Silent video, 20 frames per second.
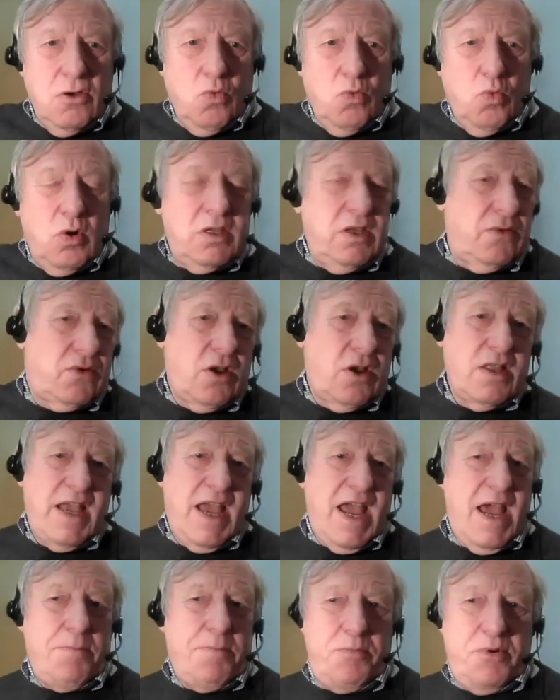what is going to
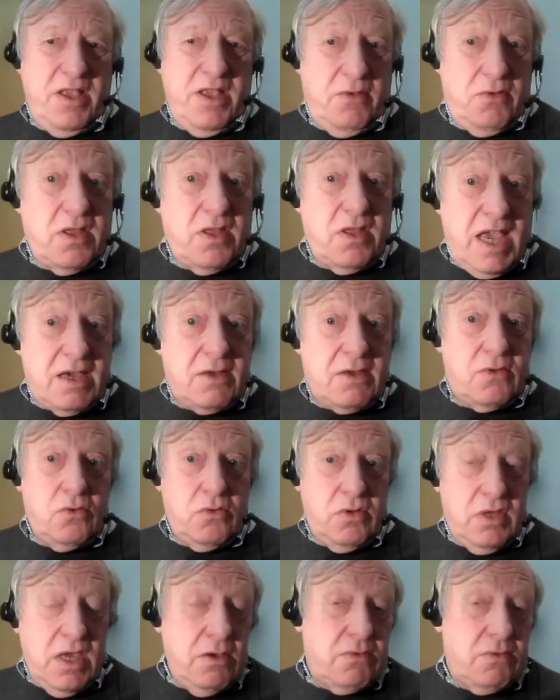happen in the next
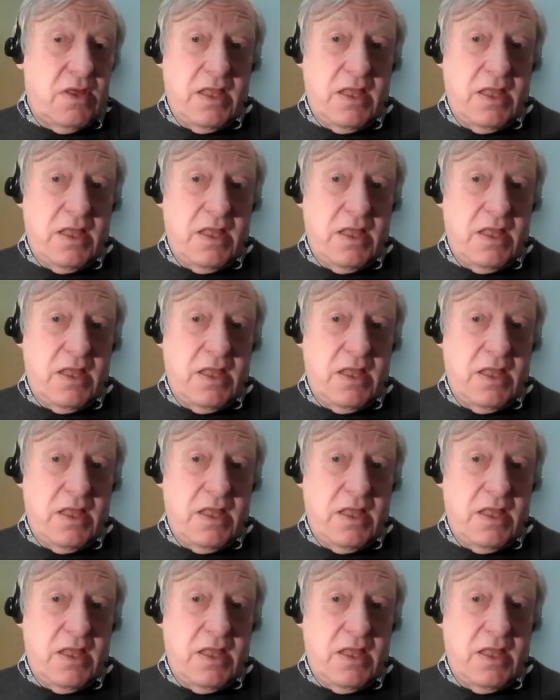2 years.